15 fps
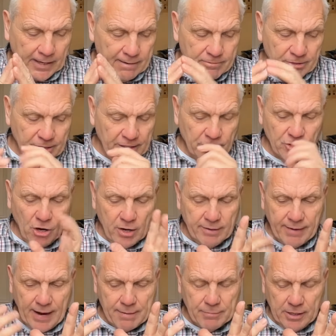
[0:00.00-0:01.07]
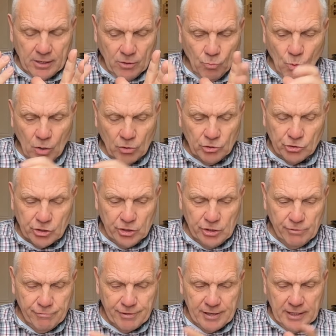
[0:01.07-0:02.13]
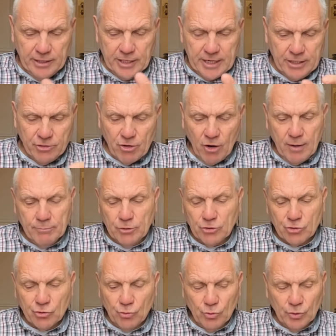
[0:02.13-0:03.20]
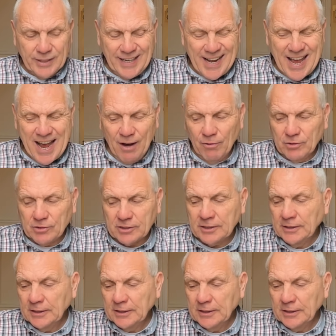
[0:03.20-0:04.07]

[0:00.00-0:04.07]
everything's kind of happening at once and you feel you need time to sort it out